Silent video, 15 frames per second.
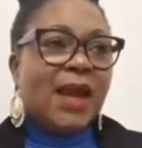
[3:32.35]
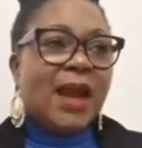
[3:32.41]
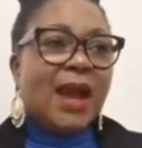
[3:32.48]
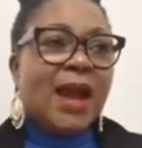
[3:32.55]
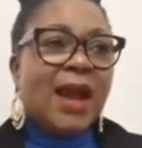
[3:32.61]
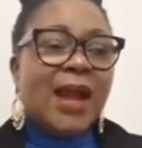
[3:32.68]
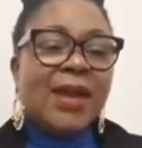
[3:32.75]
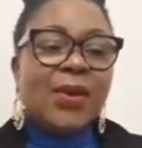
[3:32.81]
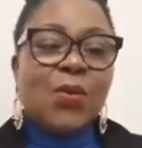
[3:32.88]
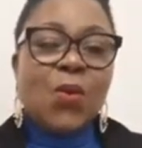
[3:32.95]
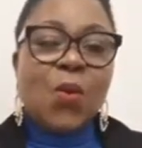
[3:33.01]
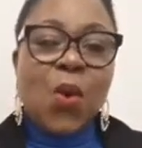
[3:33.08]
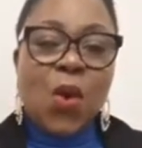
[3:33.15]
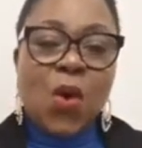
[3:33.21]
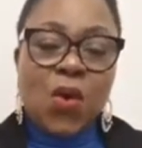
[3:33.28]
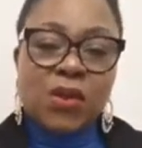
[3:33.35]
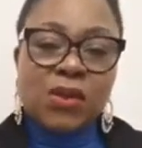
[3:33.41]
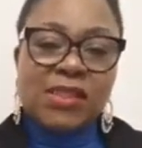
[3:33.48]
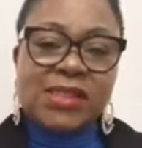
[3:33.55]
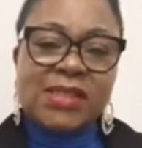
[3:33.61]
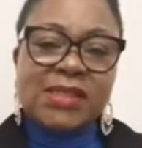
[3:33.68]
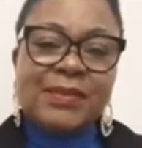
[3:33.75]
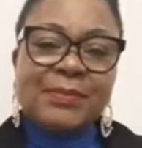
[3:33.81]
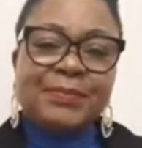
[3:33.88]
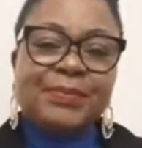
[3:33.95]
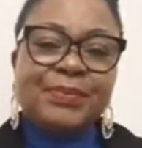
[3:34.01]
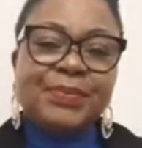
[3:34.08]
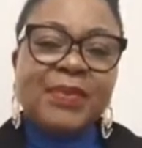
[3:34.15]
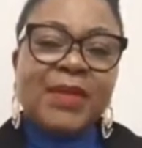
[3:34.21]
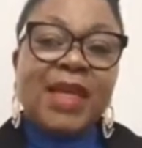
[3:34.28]
I was
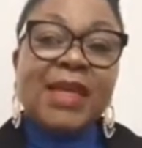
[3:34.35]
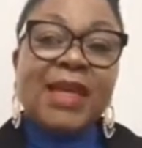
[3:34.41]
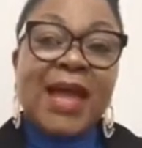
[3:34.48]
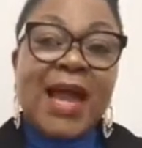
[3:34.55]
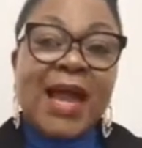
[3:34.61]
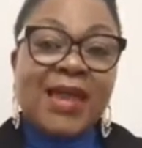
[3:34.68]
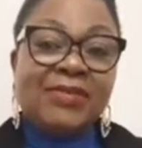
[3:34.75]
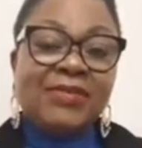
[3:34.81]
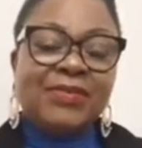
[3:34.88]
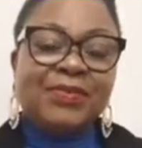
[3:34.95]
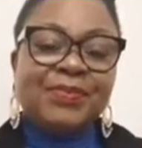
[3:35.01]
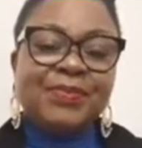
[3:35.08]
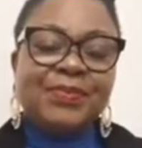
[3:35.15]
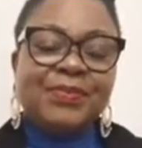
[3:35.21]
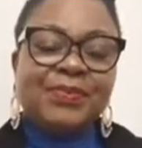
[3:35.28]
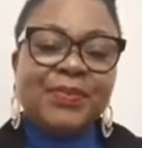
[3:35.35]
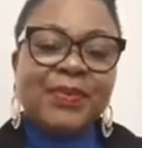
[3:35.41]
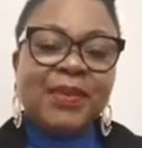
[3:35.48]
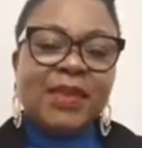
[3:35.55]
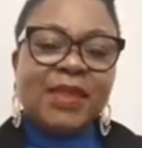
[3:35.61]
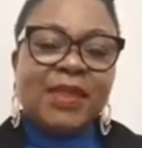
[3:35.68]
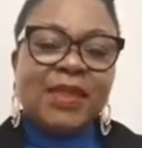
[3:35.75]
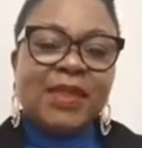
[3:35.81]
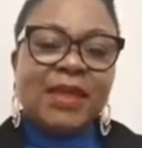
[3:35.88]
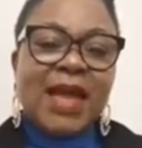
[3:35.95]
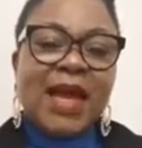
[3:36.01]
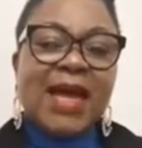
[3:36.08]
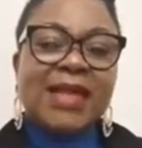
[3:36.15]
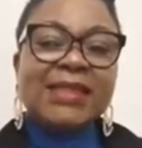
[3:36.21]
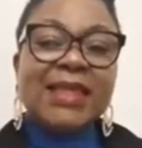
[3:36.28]
live. I
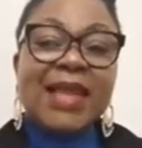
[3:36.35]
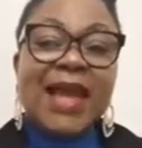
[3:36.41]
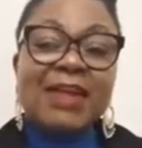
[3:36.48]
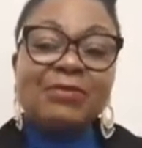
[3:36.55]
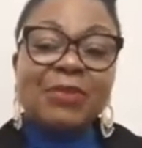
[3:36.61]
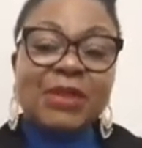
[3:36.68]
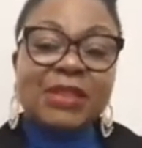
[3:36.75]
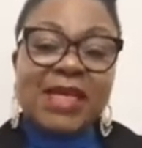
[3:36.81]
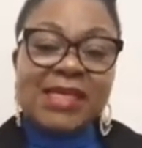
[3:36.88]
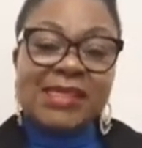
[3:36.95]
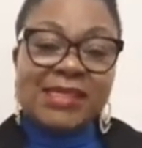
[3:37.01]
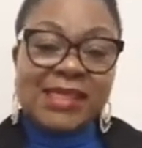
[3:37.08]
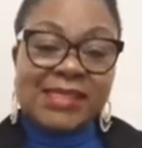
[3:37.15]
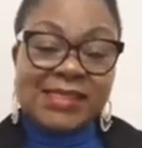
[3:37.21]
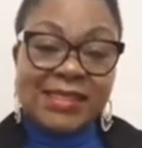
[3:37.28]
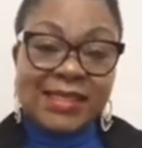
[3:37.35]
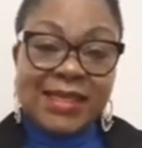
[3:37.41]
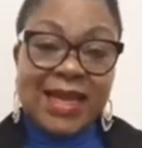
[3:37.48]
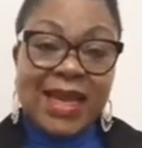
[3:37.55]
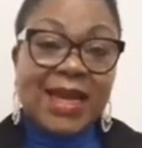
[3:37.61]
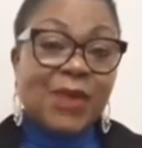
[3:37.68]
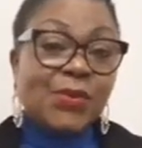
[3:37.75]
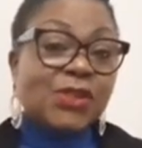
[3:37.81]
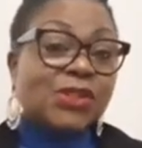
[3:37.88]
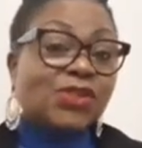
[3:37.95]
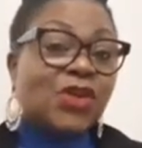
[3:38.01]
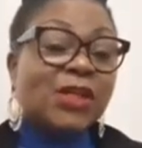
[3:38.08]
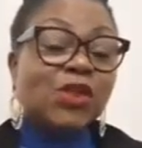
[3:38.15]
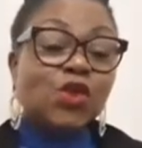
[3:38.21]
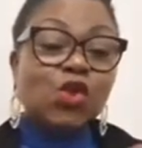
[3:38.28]
had a live broadcast yesterday, and I was
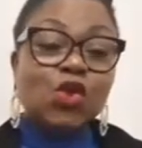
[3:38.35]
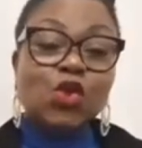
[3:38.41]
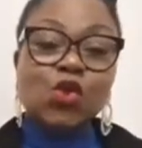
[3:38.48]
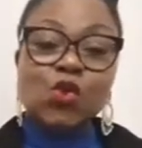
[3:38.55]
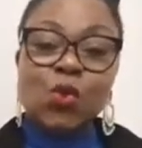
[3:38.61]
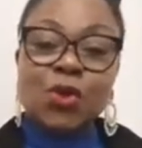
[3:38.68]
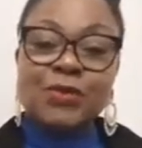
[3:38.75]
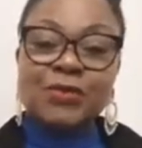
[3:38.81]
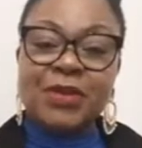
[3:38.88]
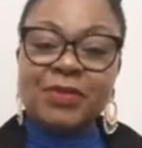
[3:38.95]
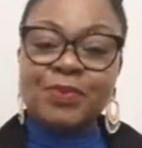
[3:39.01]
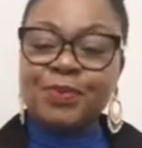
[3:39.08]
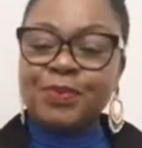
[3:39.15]
trying to use one of the